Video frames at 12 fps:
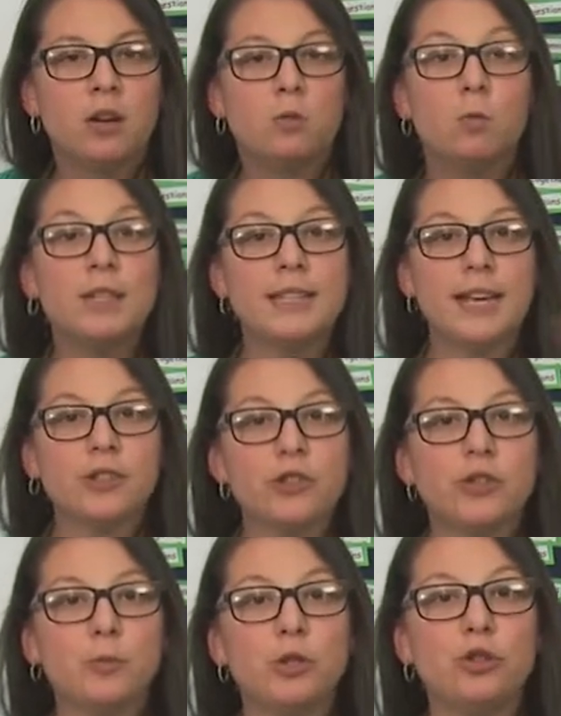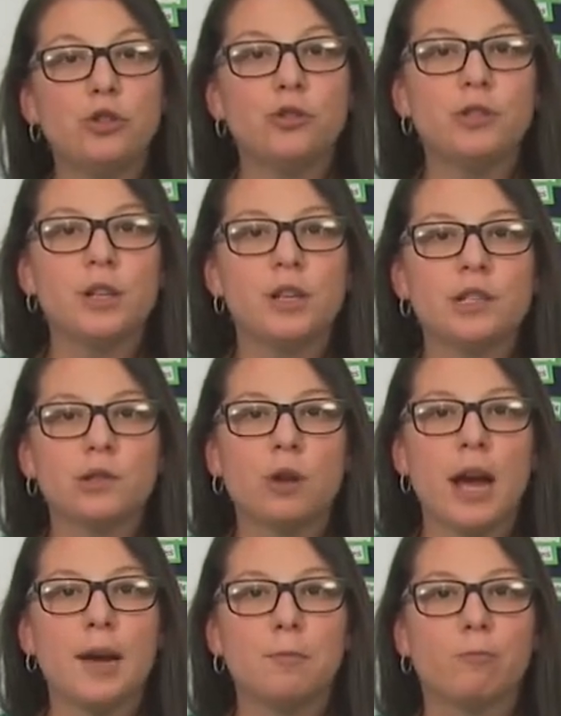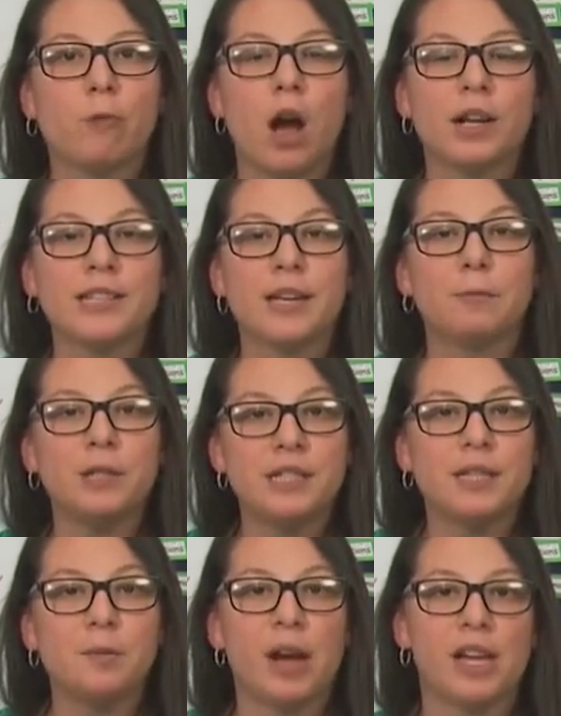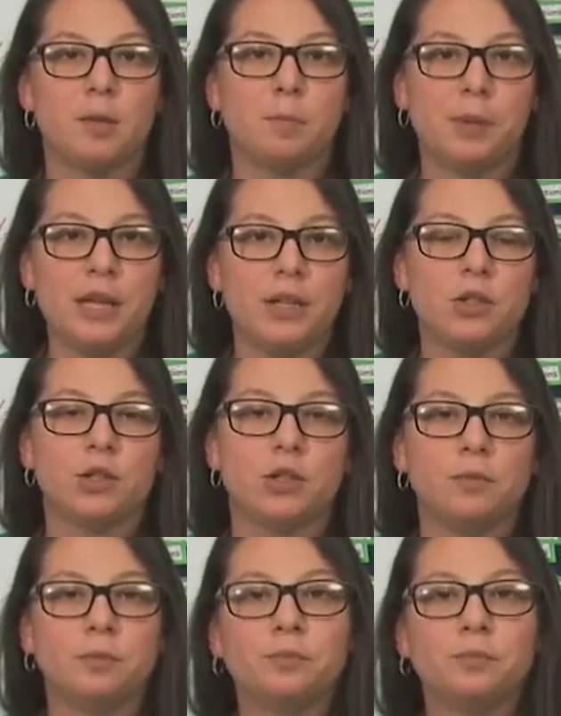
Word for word: What textures would you use to describe rocks that we see by the beach?